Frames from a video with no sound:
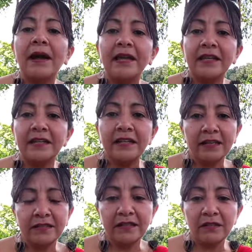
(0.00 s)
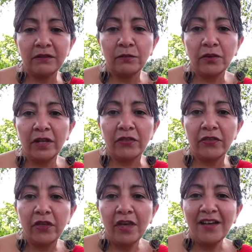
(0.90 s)
by connecting with
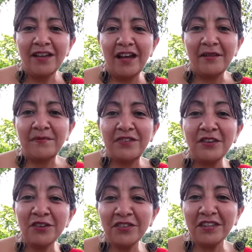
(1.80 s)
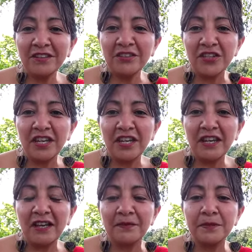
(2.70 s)
the earth energy,
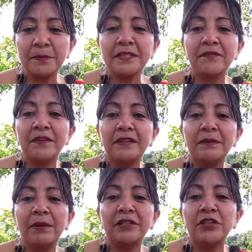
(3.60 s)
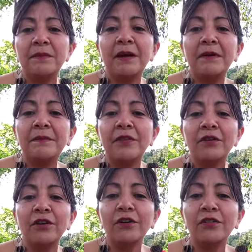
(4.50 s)
specifically Pachamama,
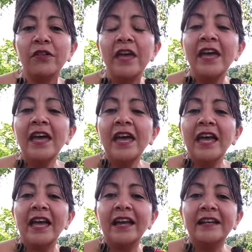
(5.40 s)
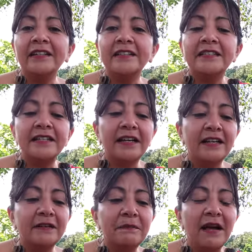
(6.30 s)
Mother Earth. And
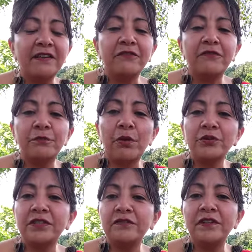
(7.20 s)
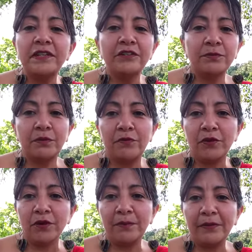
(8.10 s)
I've posted videos
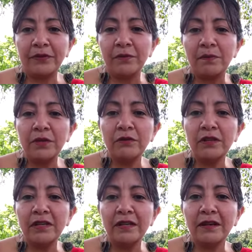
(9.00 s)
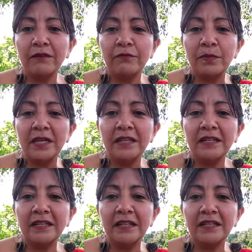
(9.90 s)
before about the beauty of being
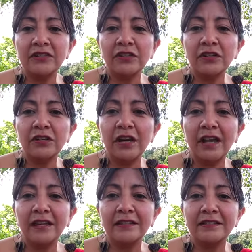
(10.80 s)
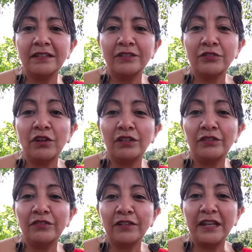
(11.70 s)
in nature and also all
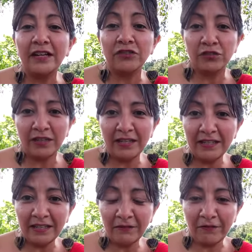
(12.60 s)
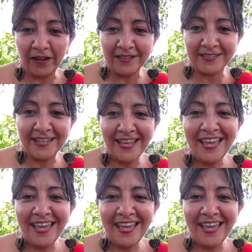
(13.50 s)
of the natural healing effects.